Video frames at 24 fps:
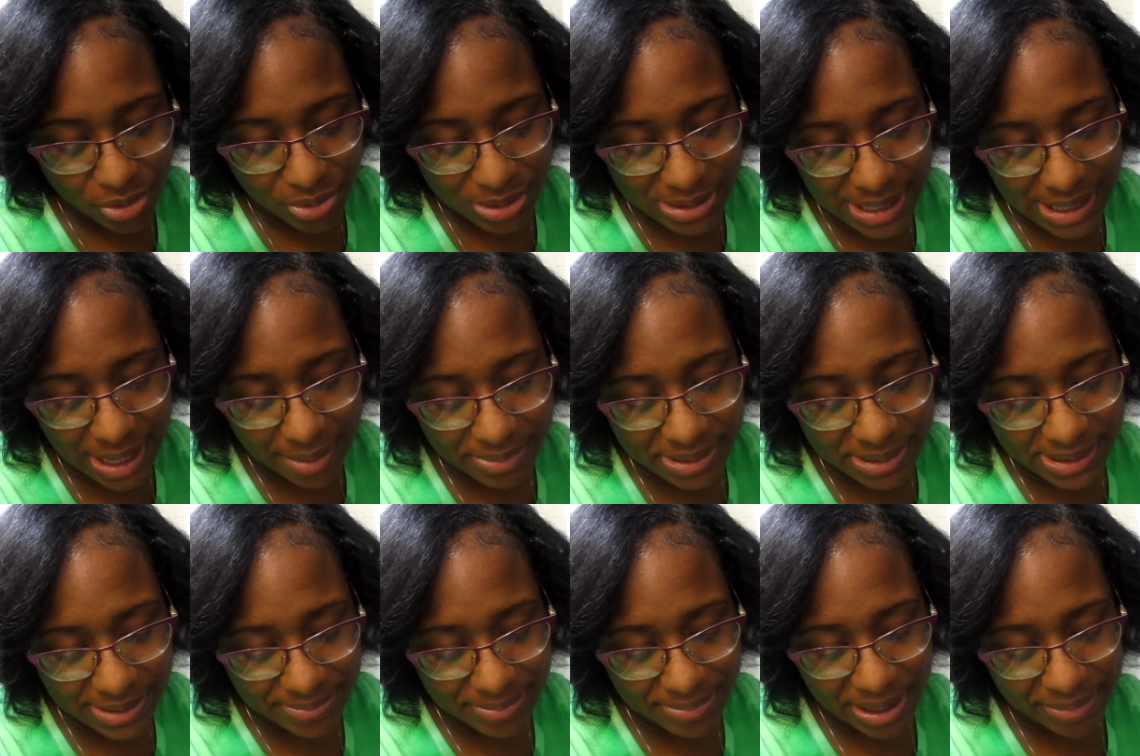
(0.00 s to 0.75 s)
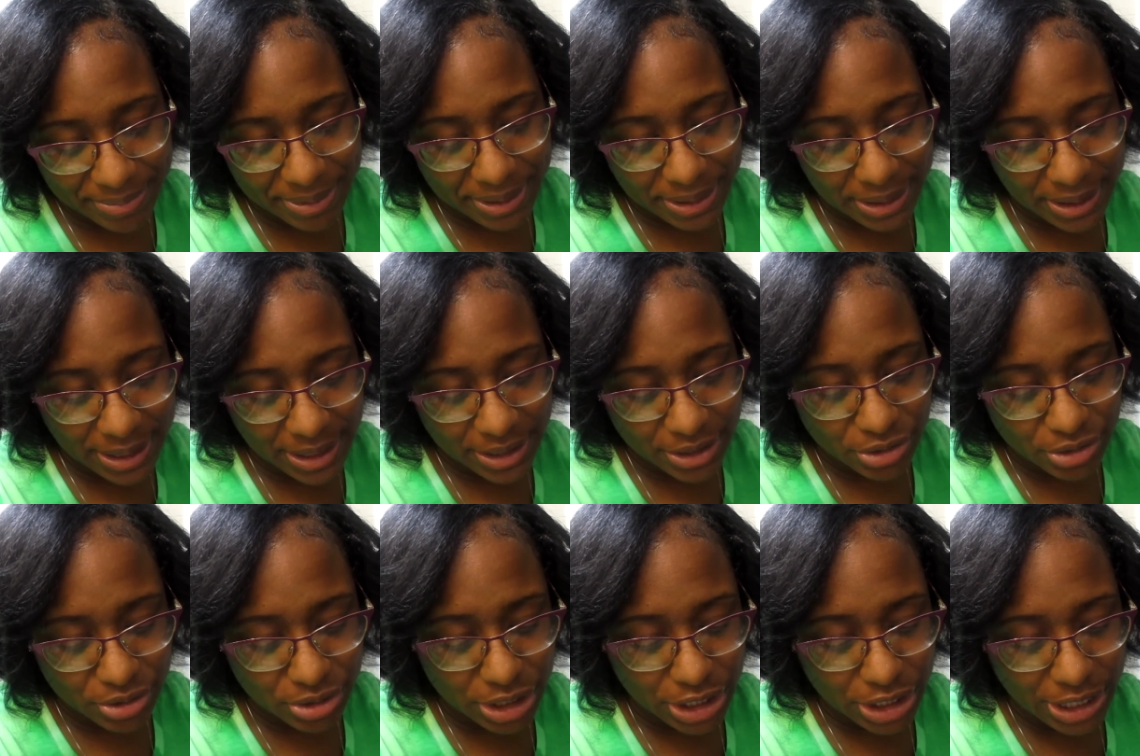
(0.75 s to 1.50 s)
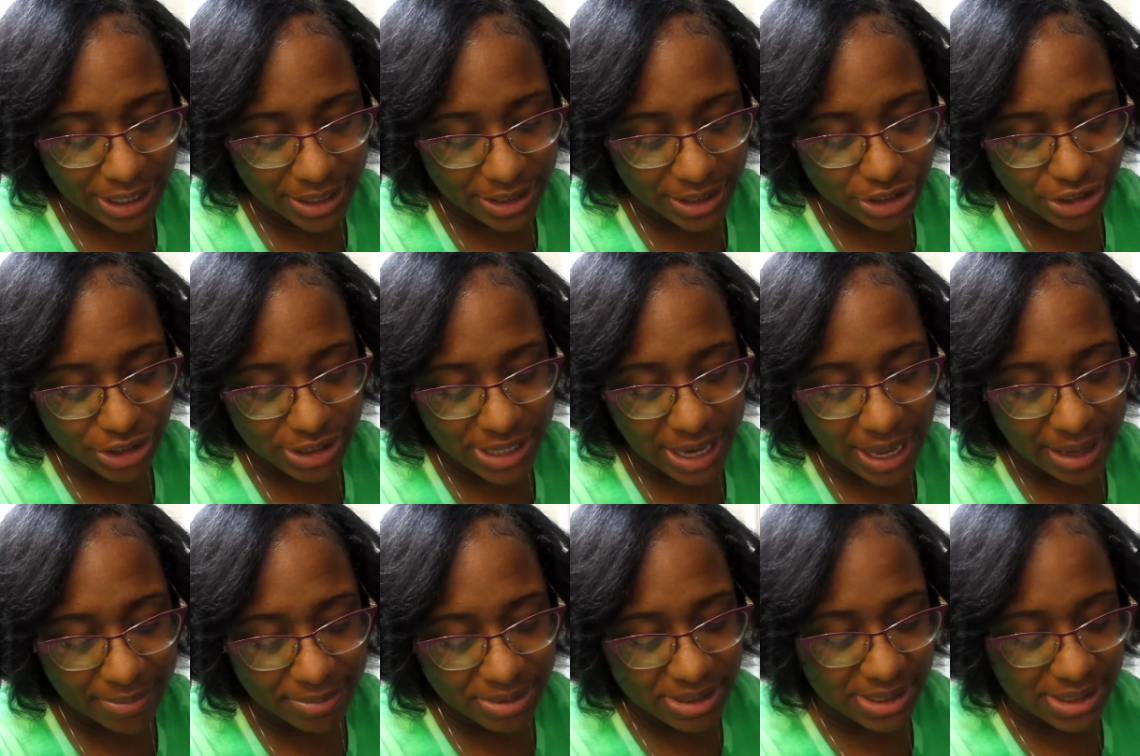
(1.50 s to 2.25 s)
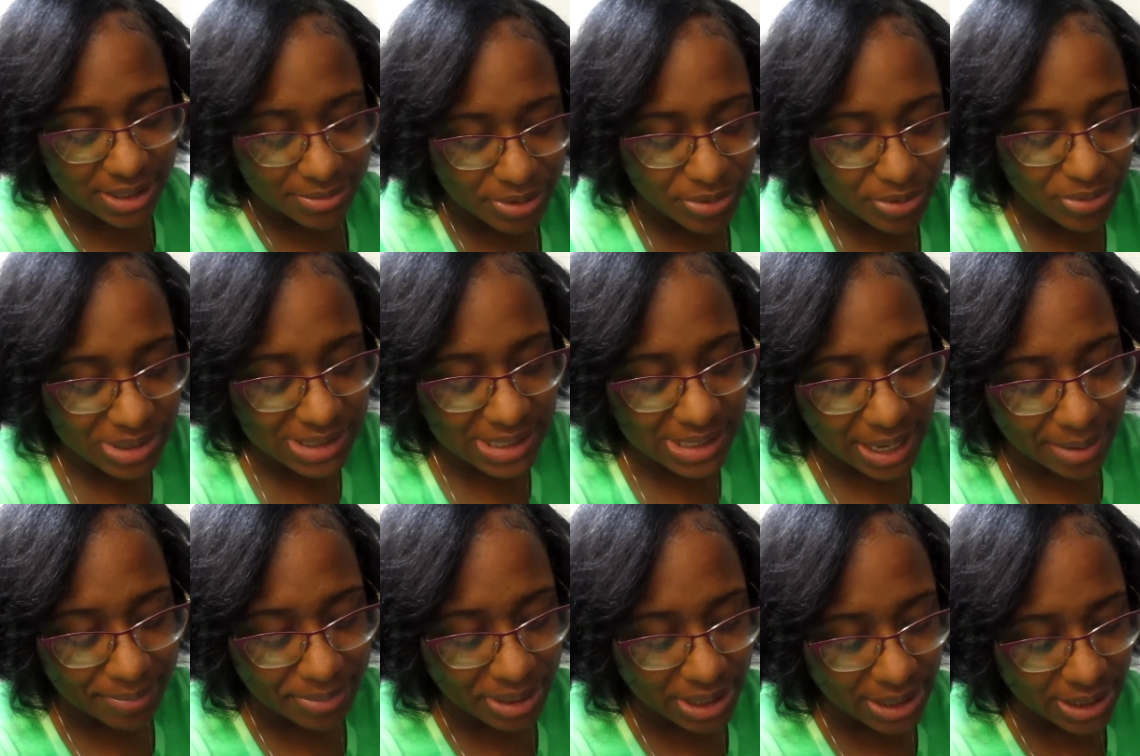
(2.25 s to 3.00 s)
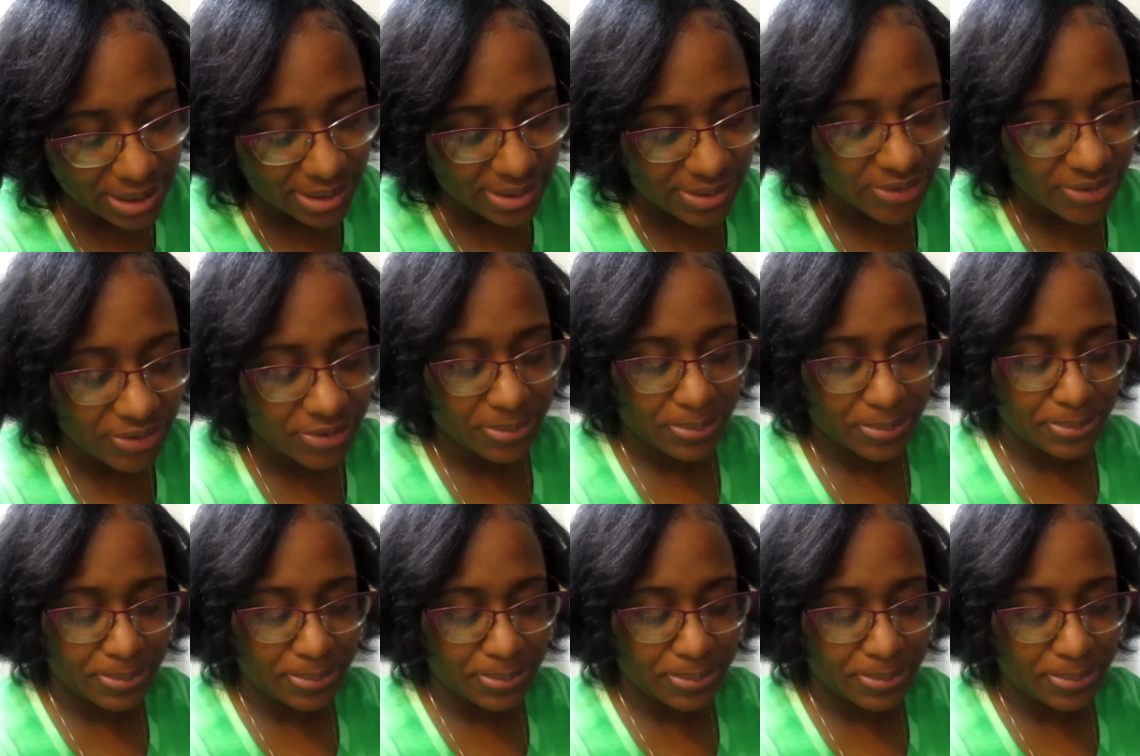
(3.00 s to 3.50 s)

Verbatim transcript: What time is it, baby? Can you look at your time and tell me what time it is?